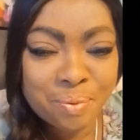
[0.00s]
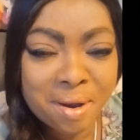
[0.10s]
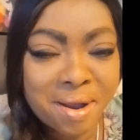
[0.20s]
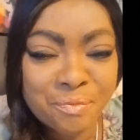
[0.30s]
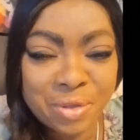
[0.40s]

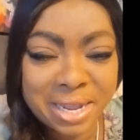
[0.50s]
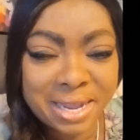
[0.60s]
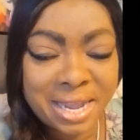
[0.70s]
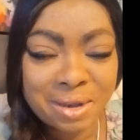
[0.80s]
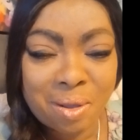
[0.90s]

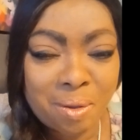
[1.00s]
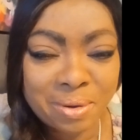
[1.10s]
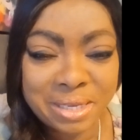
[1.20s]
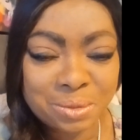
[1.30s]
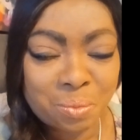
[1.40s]
perfect in
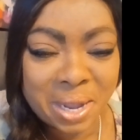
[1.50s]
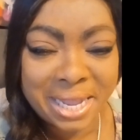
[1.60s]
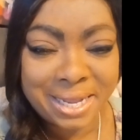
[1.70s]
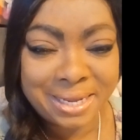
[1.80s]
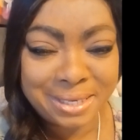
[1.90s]
all his
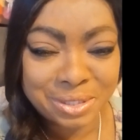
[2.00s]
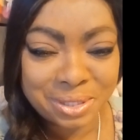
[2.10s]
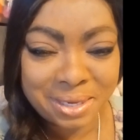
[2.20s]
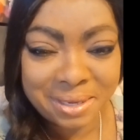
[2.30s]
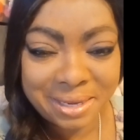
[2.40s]

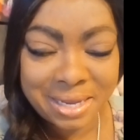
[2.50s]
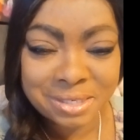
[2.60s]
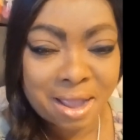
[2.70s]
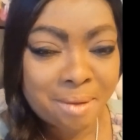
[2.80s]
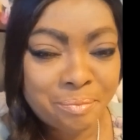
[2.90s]
ways
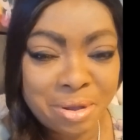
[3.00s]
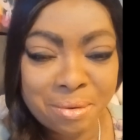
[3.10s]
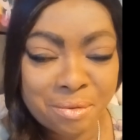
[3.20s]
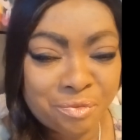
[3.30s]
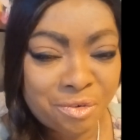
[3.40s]
is our
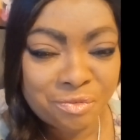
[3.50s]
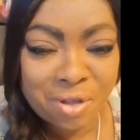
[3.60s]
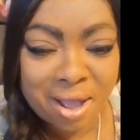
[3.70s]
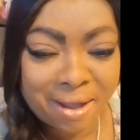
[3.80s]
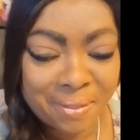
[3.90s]
beautiful
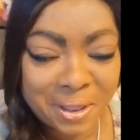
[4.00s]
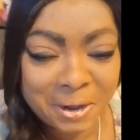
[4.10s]
Father.